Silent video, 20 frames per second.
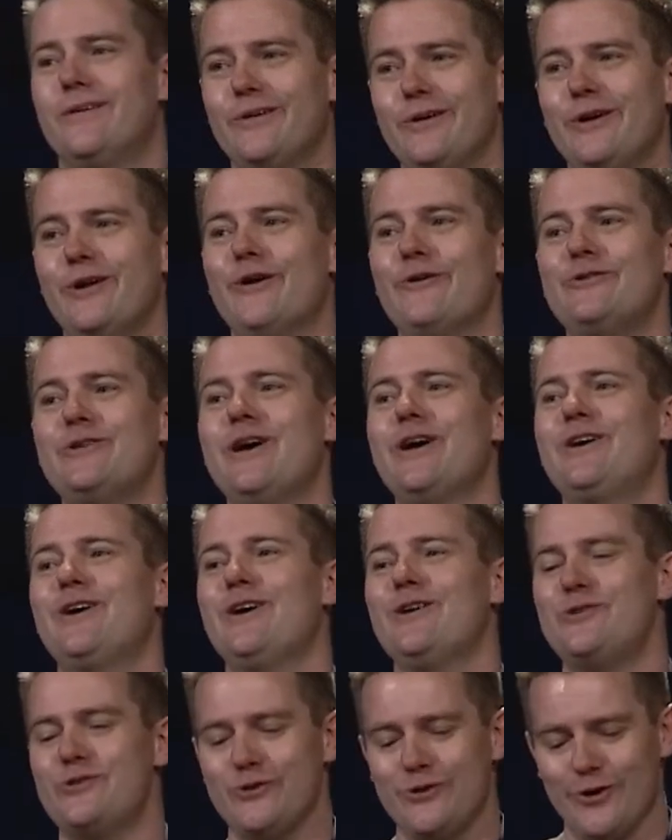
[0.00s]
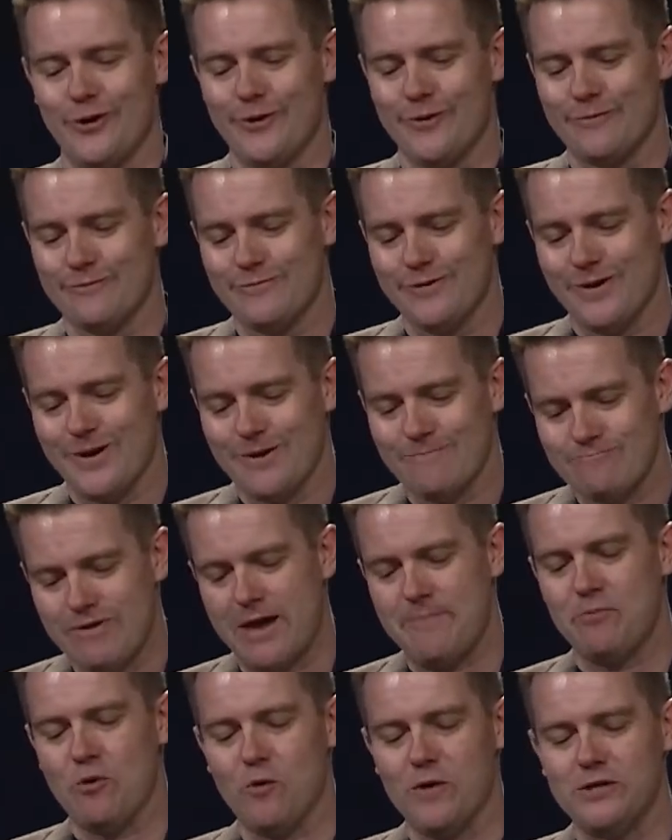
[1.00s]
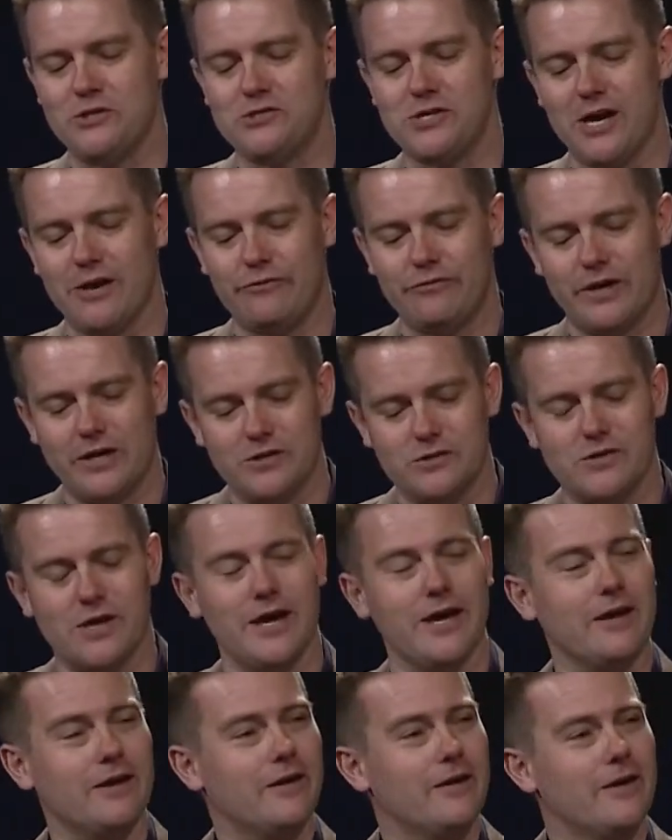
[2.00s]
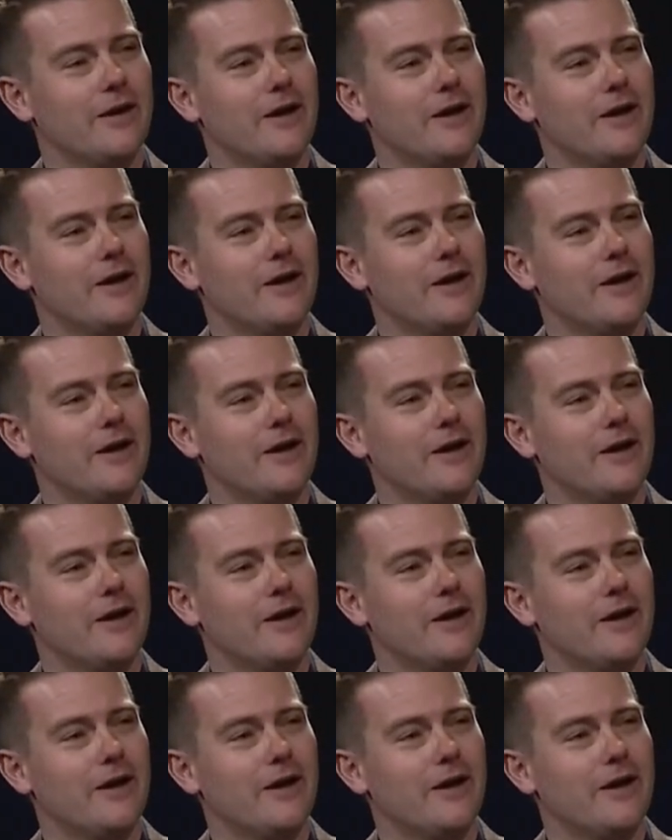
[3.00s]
you know, decades ago, people would say things like,